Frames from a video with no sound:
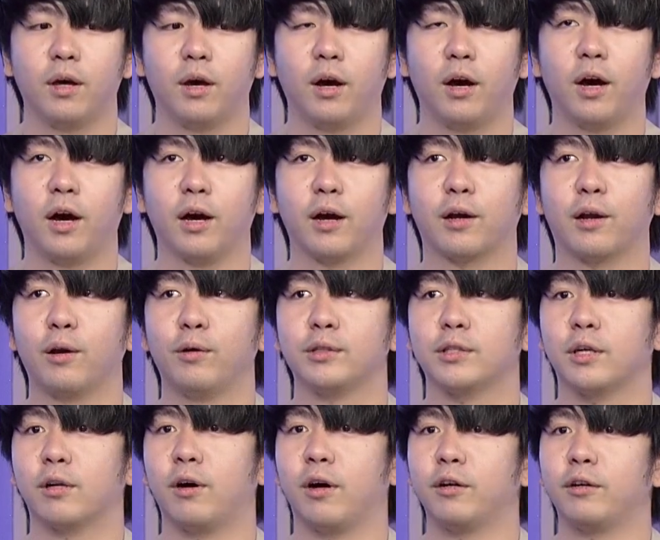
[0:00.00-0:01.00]
uh,
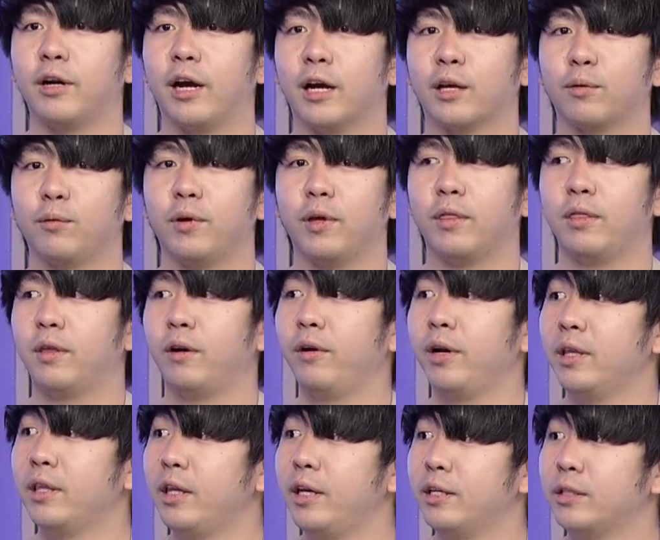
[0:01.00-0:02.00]
close a contract with the
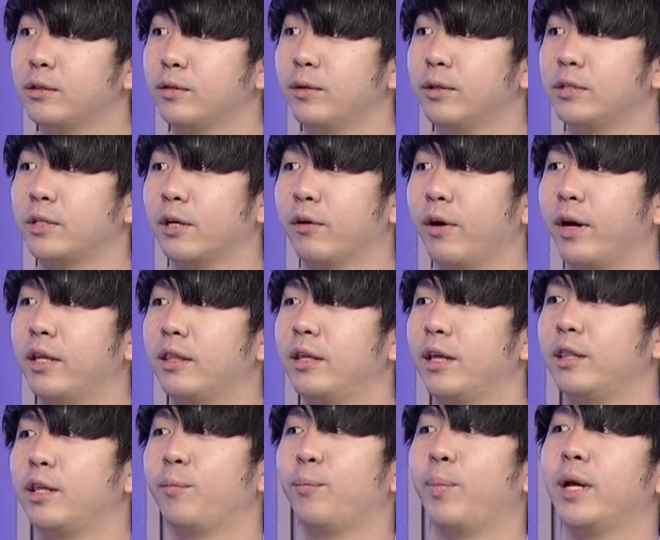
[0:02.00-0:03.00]
Ridleys, who is a great
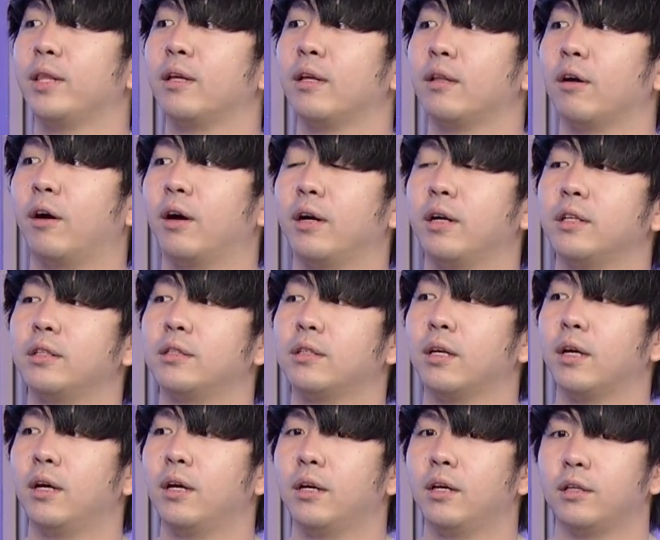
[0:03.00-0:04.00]
independent artist.
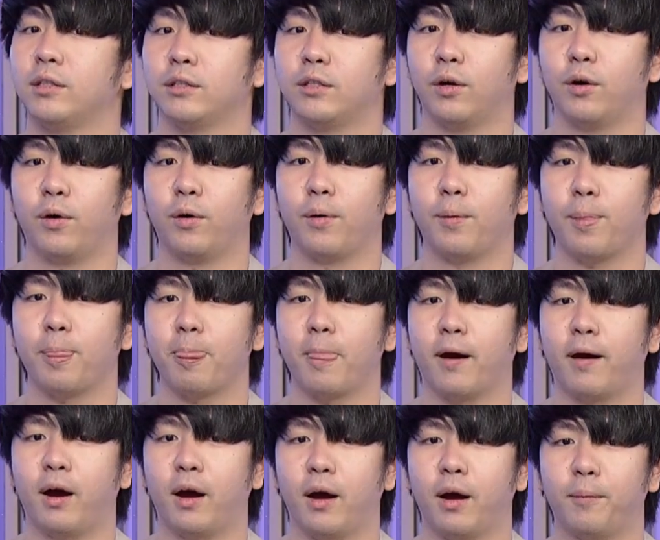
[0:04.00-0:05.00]
So
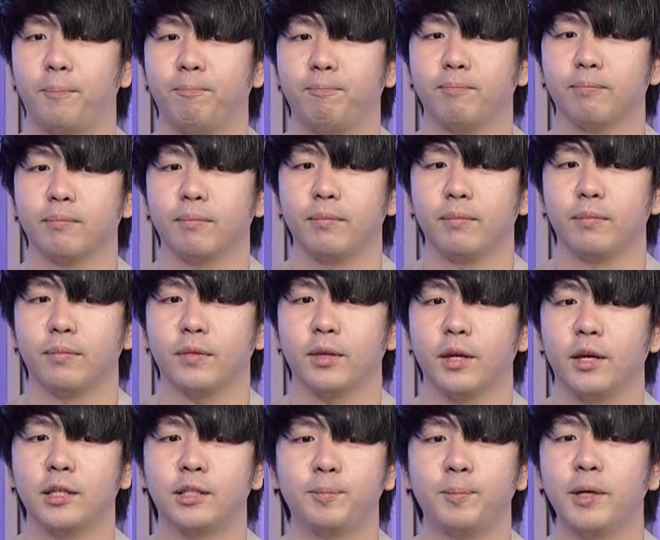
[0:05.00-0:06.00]
um,
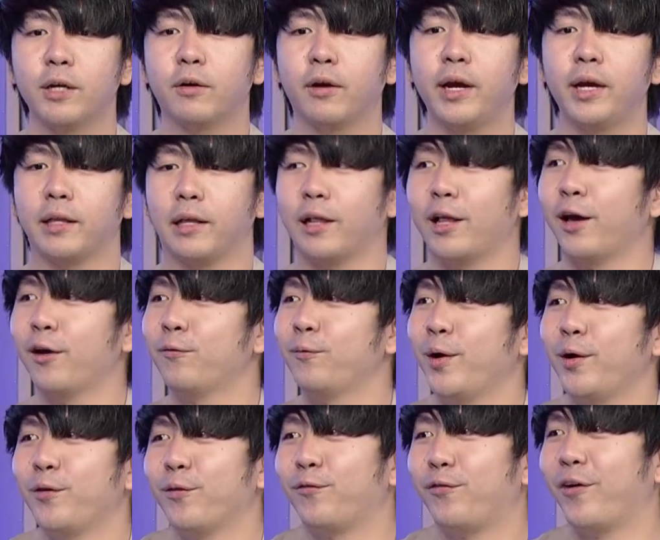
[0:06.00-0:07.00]
it's been great. A lot of
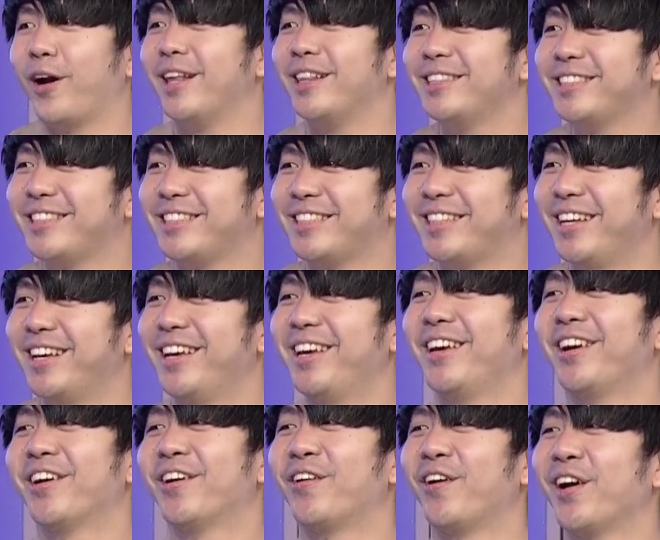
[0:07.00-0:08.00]
my friends
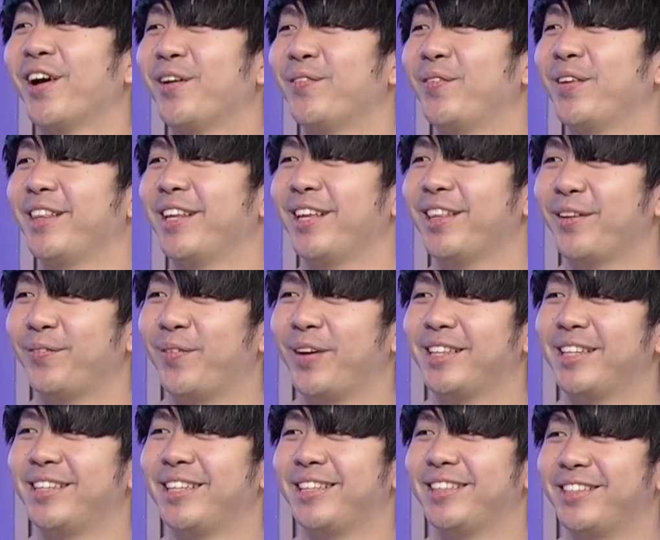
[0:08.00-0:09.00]
growing up in the
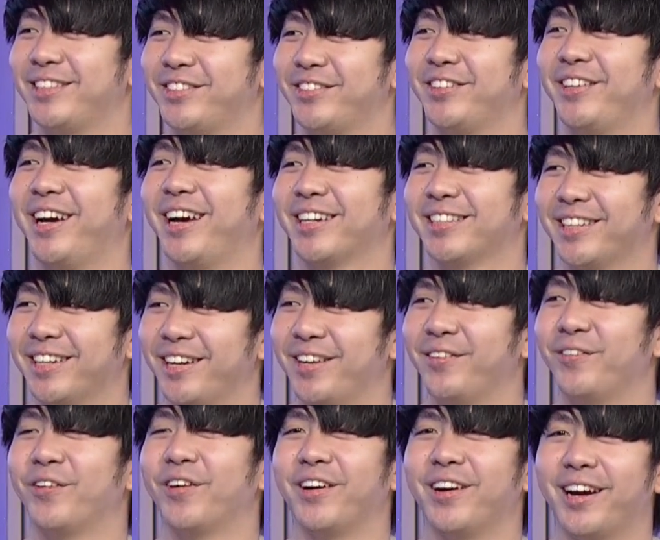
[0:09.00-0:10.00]
independent industry actually
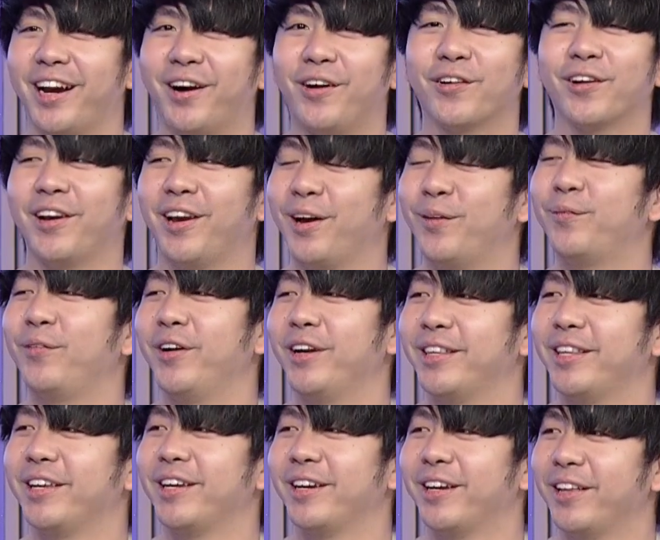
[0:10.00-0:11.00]
we're now
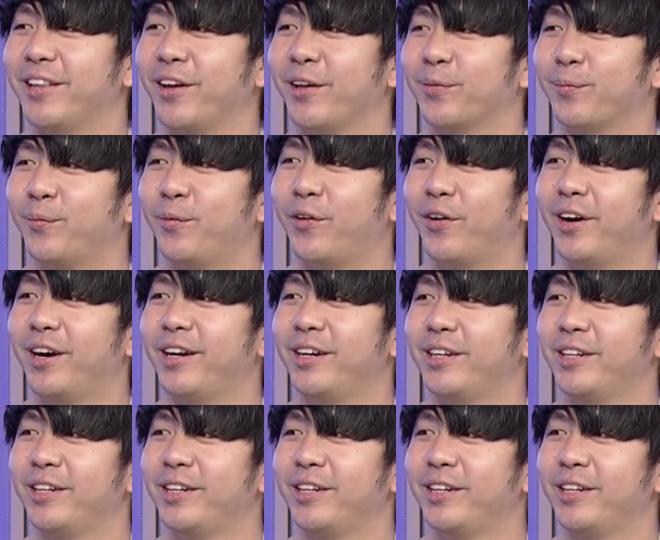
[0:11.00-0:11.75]
collaborating a lot more.